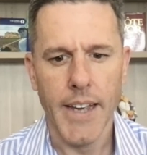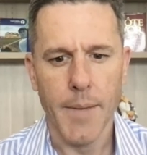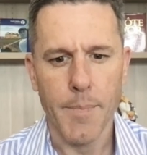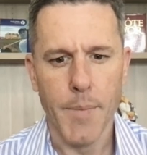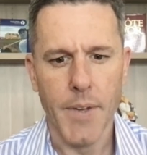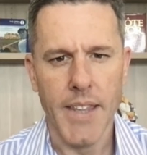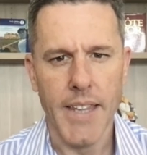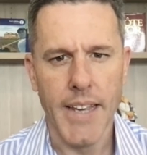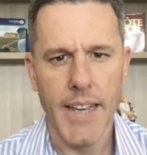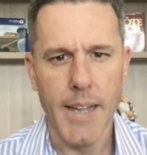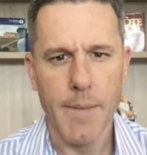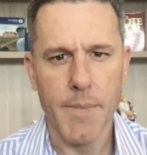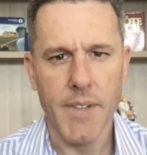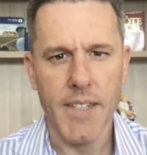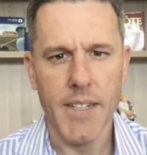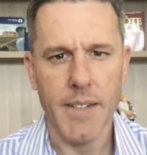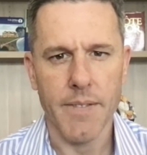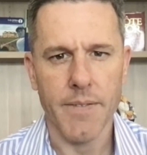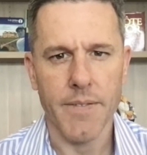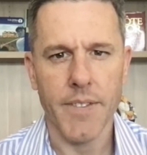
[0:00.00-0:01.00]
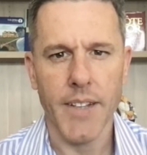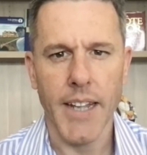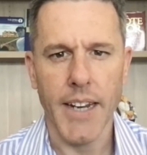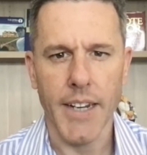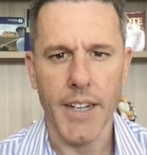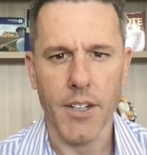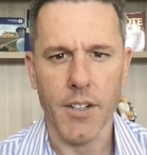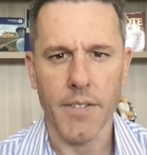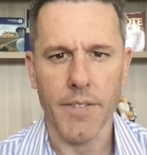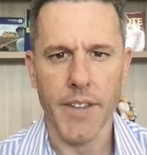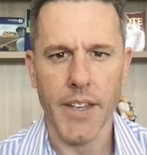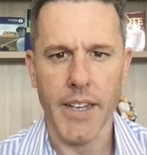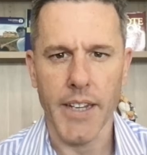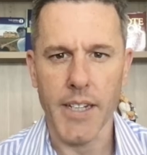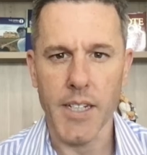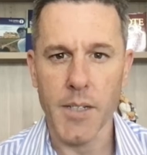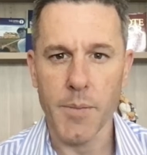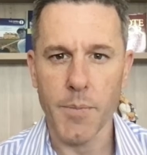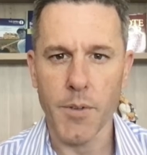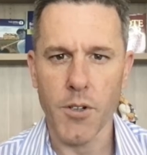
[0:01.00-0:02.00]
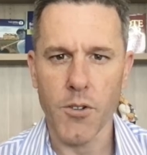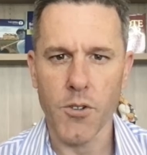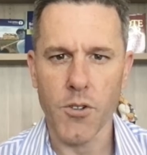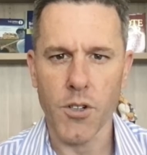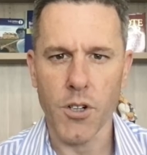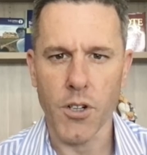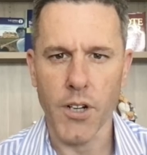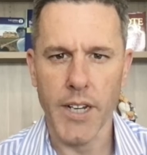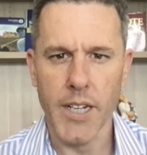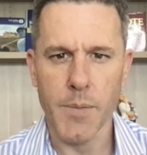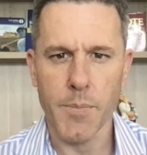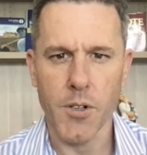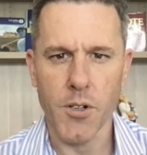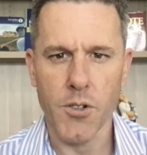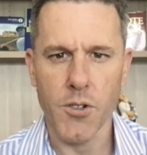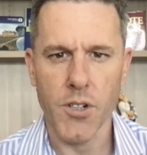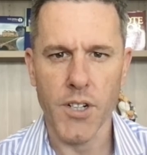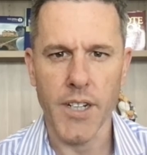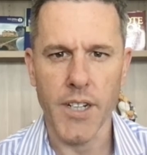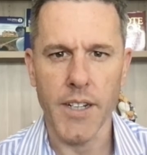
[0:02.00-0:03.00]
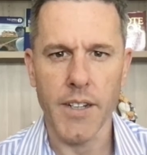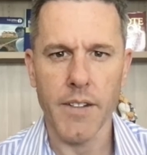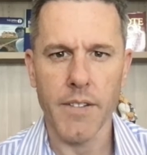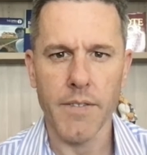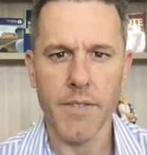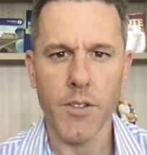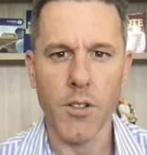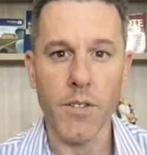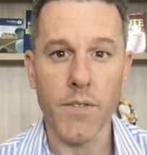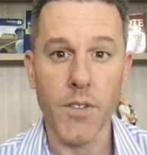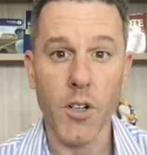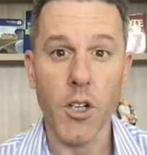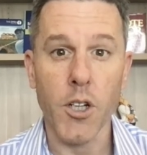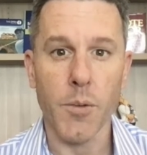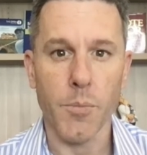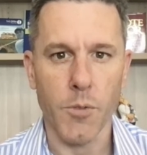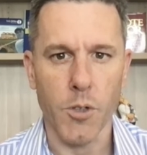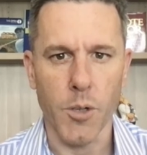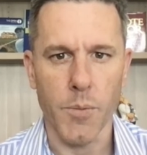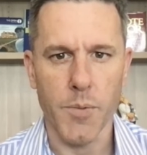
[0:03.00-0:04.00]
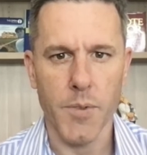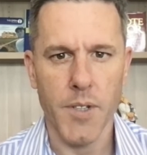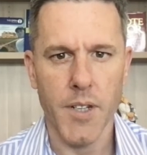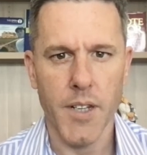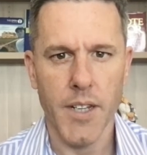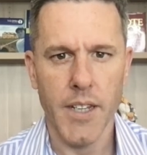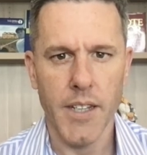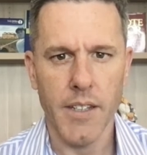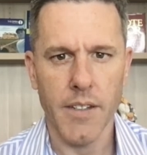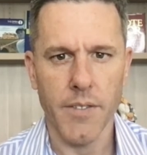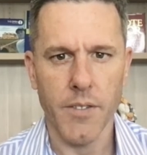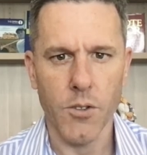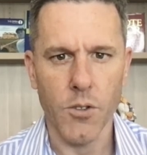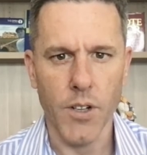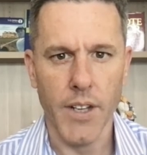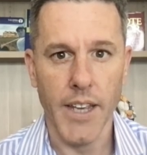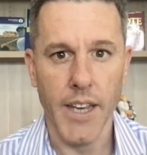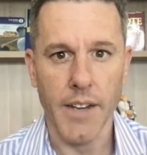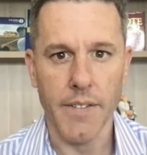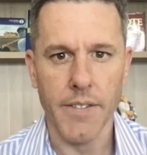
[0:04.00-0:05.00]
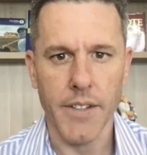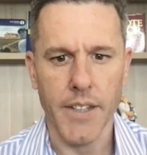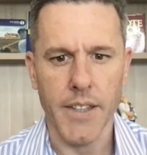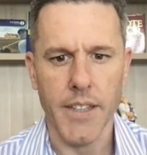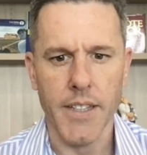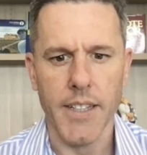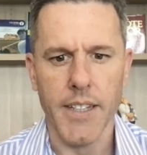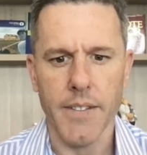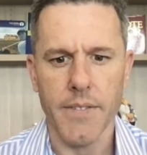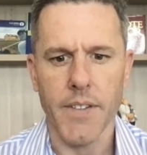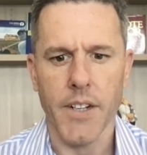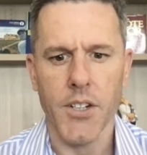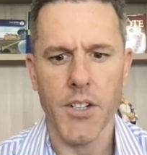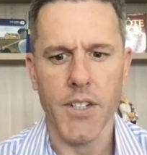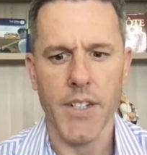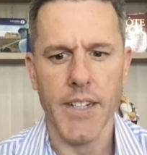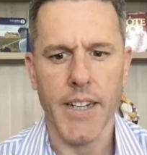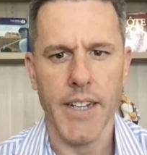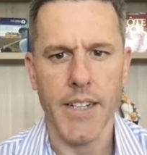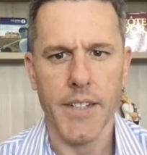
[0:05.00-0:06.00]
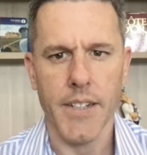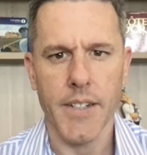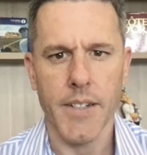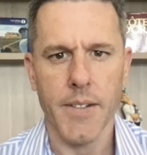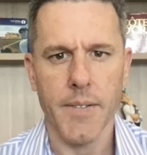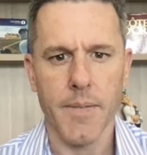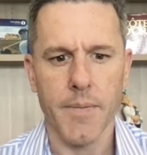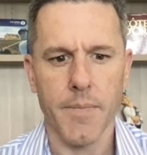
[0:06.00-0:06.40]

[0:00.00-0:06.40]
but there can be some flattening of their inspiratory or expiratory flow volume loops if you look carefully at the lung function test.